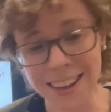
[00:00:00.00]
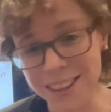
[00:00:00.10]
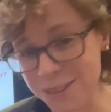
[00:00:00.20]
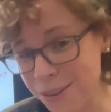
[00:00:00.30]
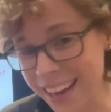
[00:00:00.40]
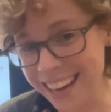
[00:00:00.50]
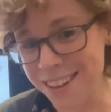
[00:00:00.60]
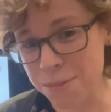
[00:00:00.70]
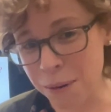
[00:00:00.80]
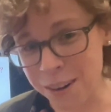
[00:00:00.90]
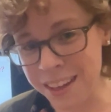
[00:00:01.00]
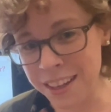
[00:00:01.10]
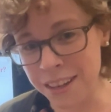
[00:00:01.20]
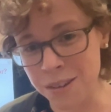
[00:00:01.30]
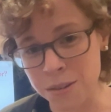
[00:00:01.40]
So you can't use party
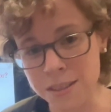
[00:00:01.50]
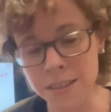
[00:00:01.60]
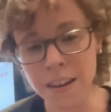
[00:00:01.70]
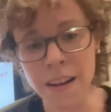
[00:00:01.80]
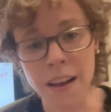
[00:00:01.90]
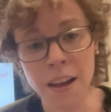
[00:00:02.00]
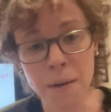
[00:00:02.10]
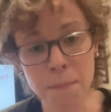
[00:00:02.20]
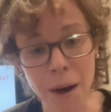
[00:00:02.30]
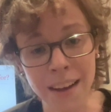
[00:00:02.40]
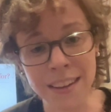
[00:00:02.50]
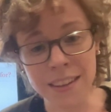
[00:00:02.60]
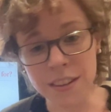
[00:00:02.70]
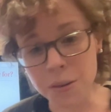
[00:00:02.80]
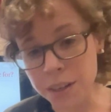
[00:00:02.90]
cues. But
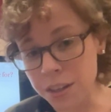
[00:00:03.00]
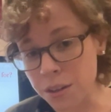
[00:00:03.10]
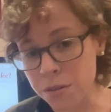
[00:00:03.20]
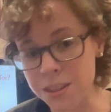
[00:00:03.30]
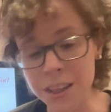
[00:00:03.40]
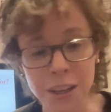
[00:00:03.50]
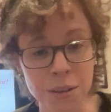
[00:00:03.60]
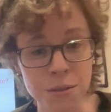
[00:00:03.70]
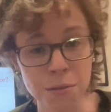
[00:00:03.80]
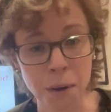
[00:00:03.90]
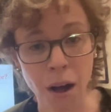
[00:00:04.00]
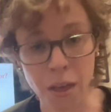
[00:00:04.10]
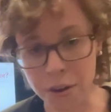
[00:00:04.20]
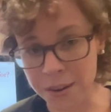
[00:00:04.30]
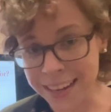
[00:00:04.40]
you can use the cues from
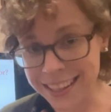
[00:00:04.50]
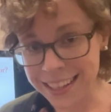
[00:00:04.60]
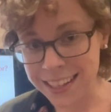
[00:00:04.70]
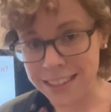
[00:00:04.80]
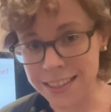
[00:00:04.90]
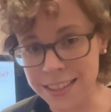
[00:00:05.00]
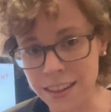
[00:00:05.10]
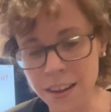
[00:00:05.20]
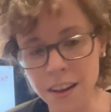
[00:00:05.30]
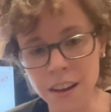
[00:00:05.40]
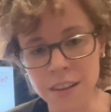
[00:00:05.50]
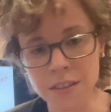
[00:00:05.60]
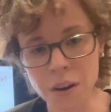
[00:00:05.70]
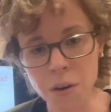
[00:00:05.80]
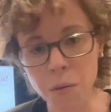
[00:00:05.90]
other elites.
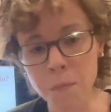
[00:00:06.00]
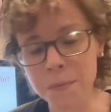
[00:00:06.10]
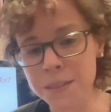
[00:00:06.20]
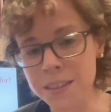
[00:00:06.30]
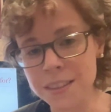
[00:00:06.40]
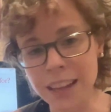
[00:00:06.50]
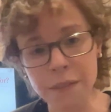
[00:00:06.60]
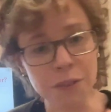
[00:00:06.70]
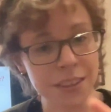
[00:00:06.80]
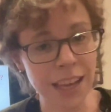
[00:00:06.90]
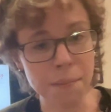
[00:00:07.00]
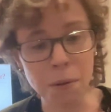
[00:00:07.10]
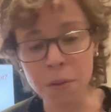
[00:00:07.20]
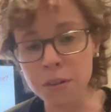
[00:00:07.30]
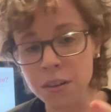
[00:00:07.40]
So, say for
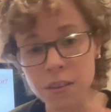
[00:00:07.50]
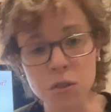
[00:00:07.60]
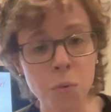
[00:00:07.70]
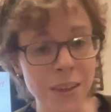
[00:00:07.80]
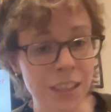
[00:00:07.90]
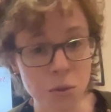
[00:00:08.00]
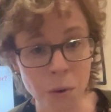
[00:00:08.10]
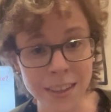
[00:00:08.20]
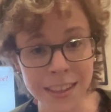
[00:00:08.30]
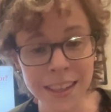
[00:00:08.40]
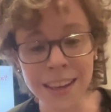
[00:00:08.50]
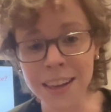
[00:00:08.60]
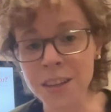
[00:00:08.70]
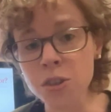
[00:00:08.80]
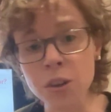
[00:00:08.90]
example, 2020,
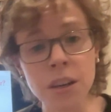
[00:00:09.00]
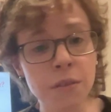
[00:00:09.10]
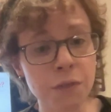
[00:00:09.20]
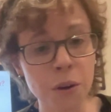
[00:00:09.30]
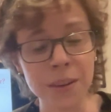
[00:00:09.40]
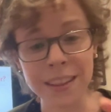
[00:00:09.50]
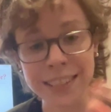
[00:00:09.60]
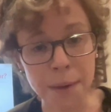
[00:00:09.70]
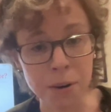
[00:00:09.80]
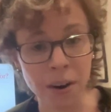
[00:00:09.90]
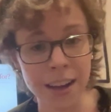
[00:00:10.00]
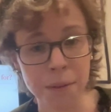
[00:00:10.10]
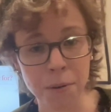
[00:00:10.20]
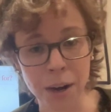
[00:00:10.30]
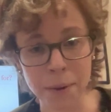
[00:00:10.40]
you're going to vote in the Democratic
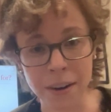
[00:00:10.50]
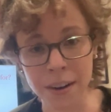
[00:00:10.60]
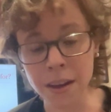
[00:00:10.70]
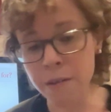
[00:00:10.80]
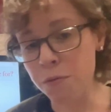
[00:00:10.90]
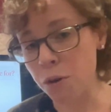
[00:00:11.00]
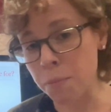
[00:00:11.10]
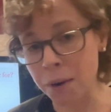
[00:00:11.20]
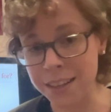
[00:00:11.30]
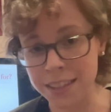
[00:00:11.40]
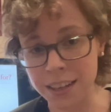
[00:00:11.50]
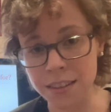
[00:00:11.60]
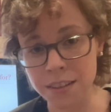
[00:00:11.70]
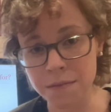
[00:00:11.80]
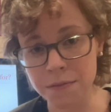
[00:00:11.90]
primary for president.